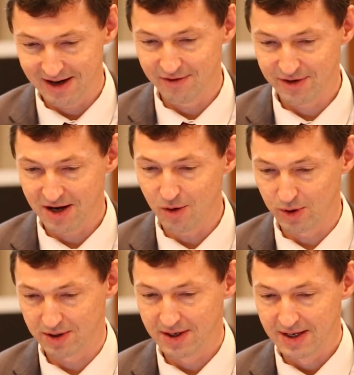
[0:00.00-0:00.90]
half an
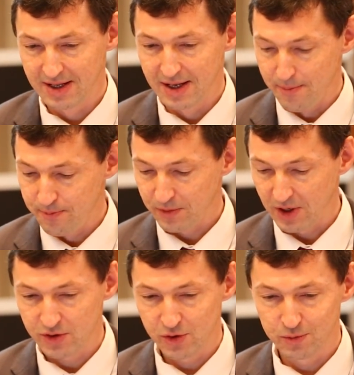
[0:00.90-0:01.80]
hour.
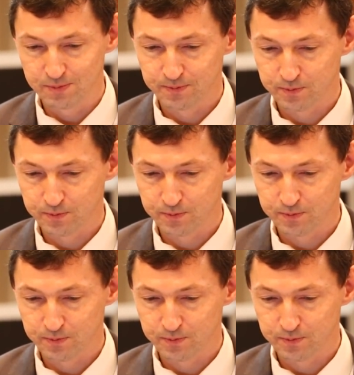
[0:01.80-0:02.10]
So,